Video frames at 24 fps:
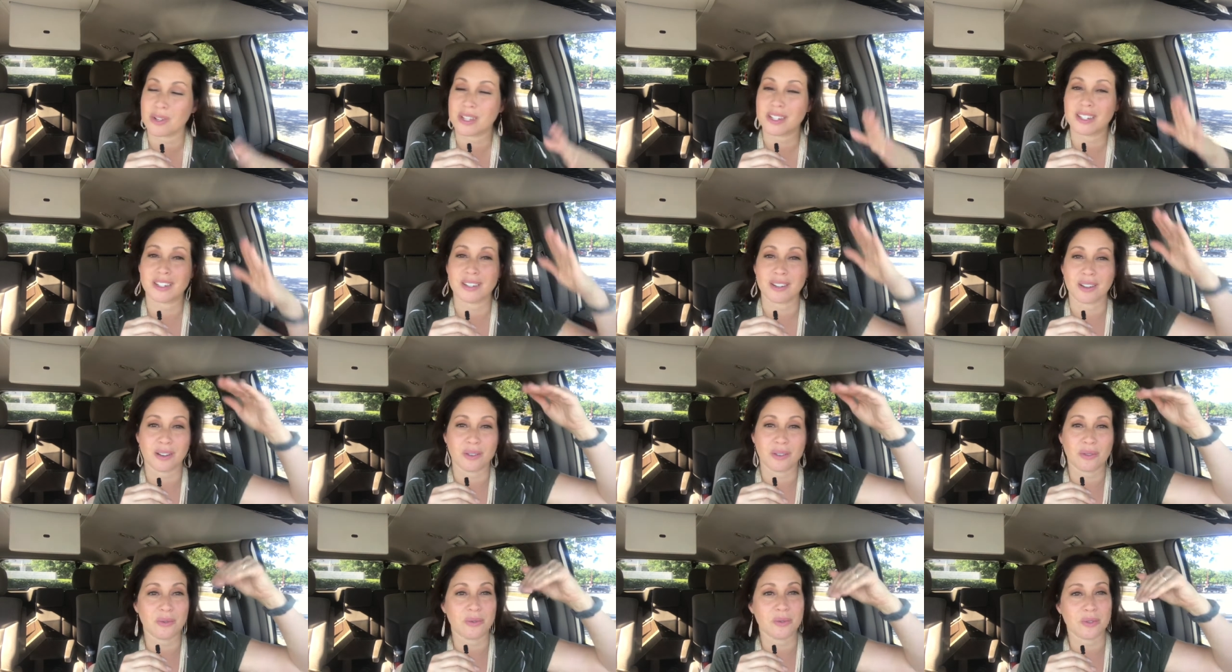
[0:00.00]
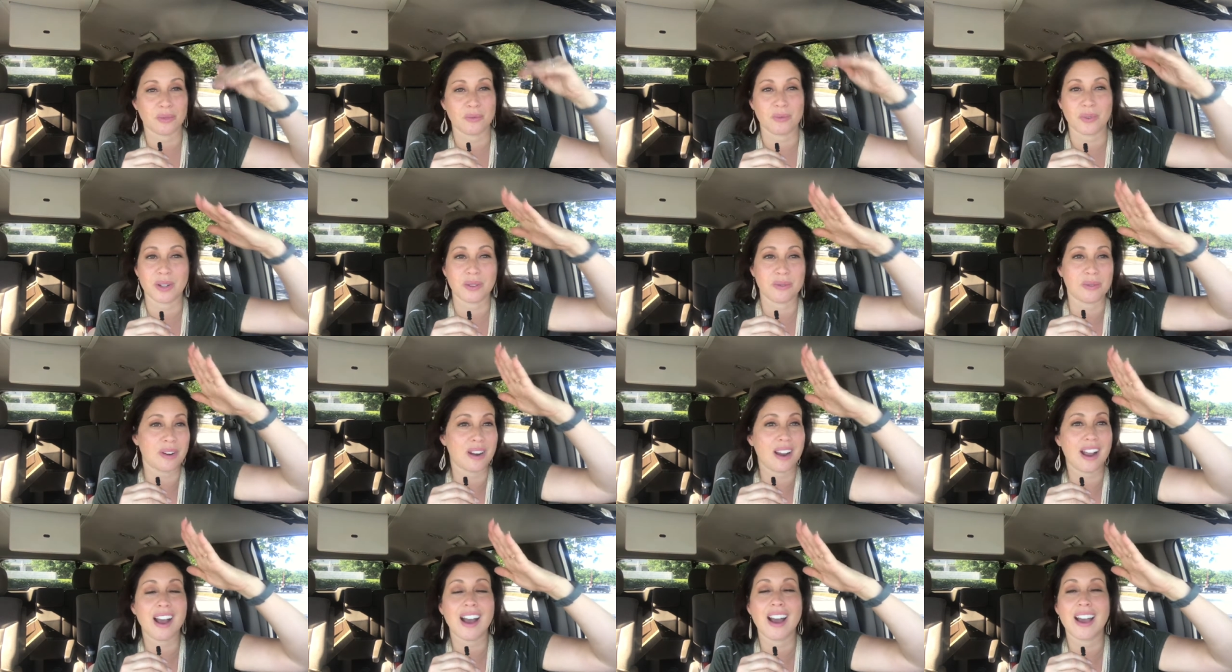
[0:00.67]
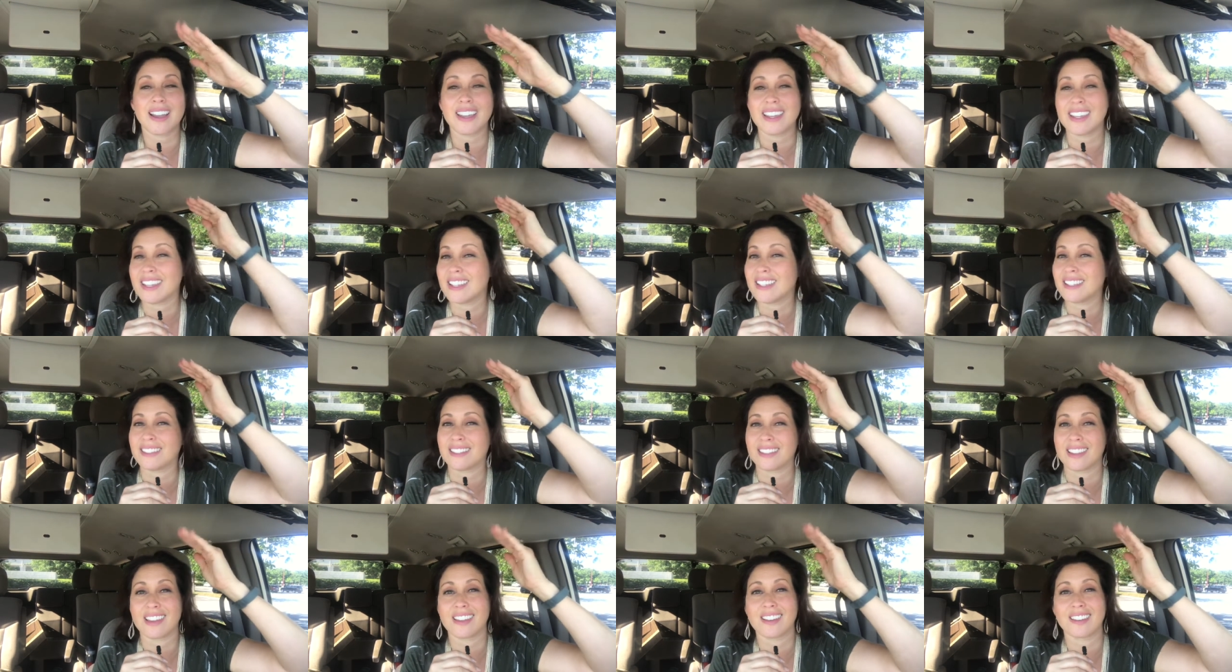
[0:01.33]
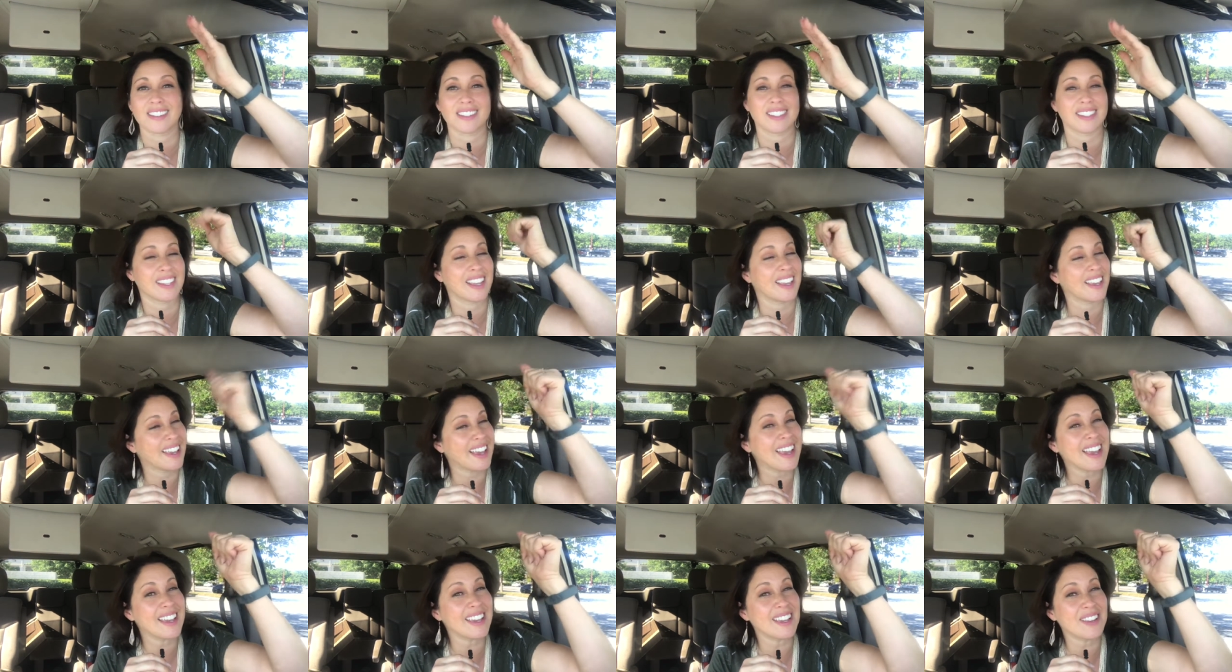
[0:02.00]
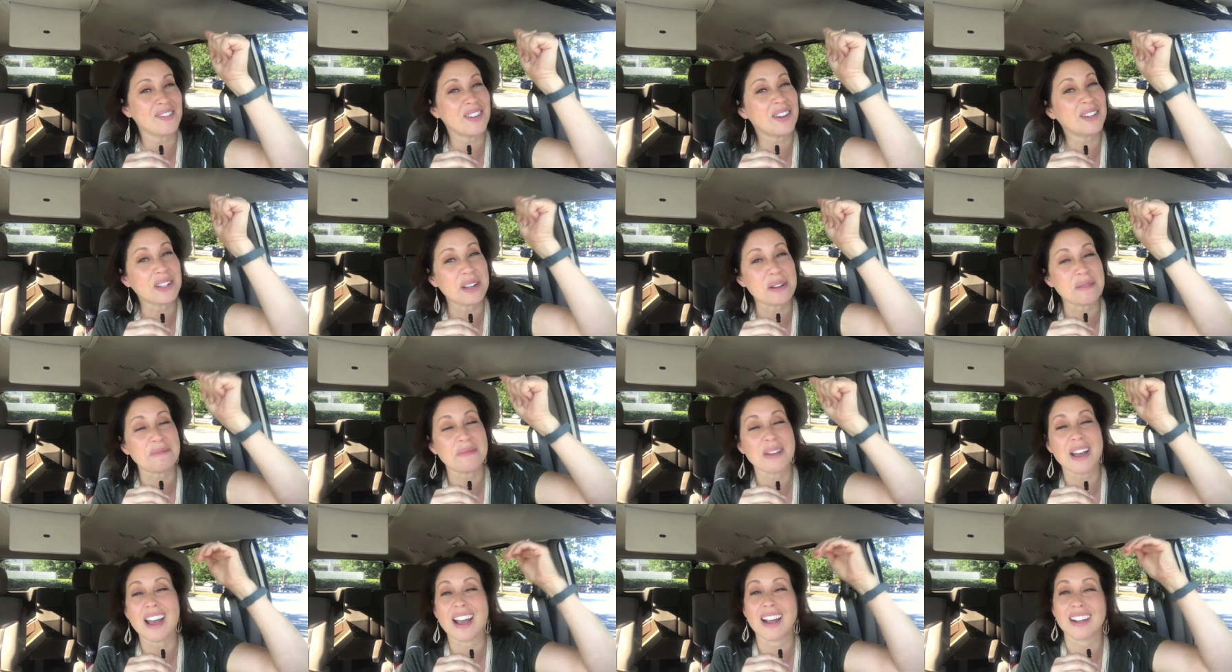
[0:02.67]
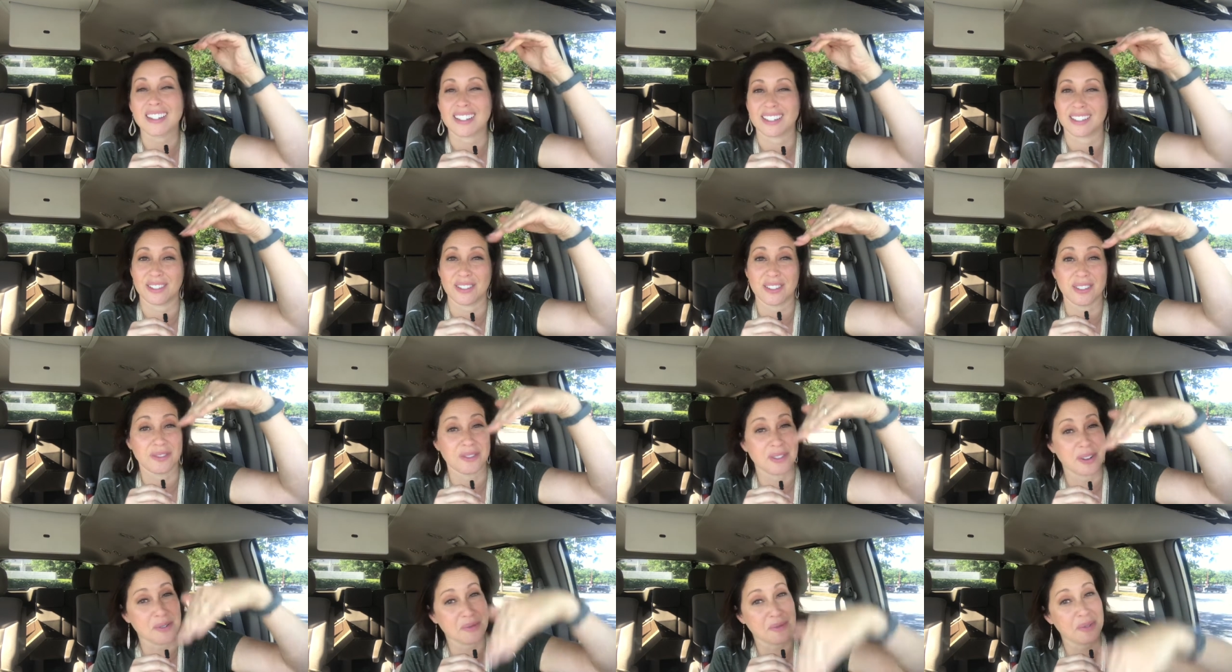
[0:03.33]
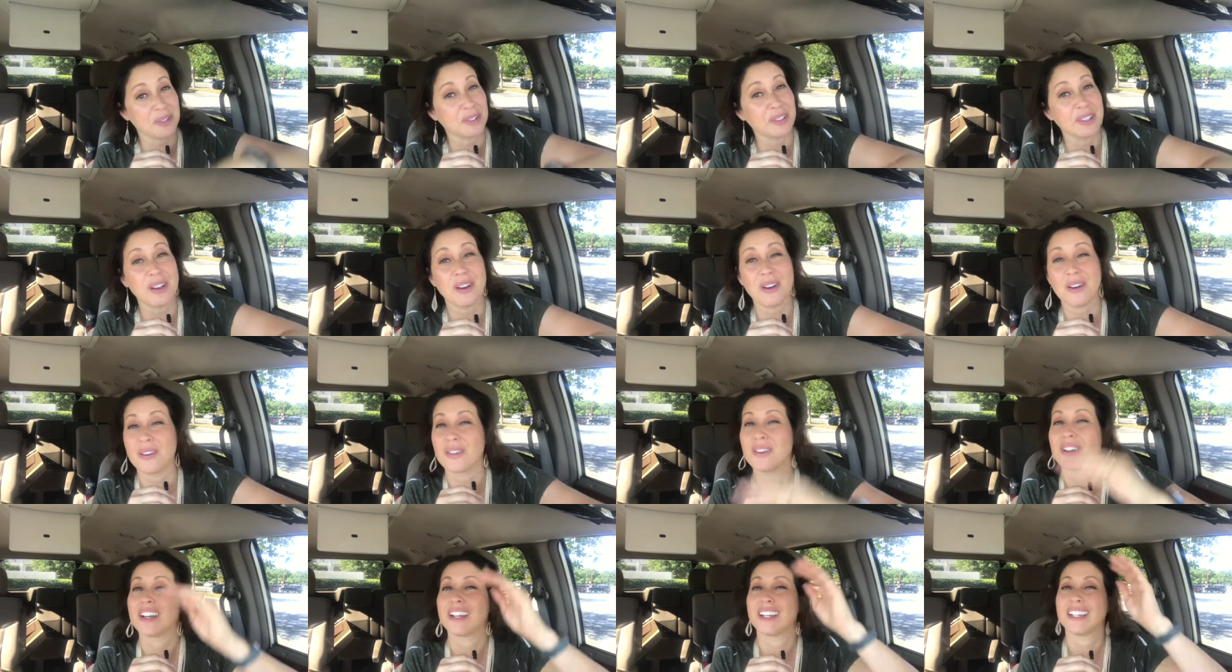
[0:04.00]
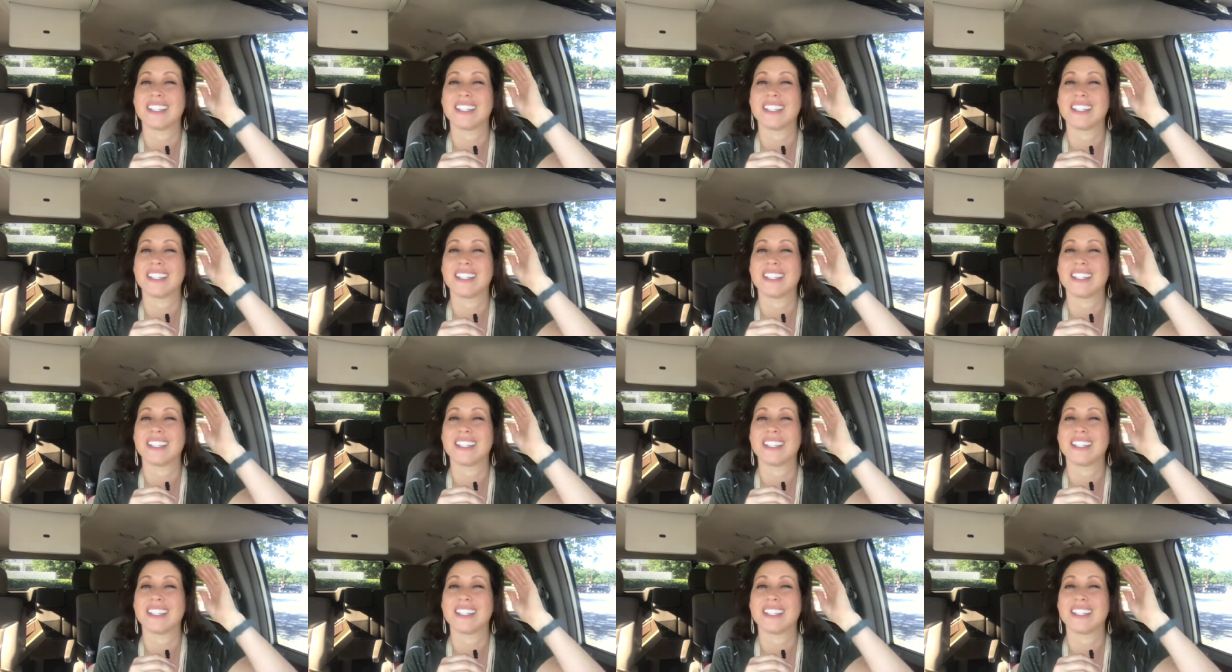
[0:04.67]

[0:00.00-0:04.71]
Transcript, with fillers: When when we're high, He's there to say, "Hey, welcome back," and then when we're low,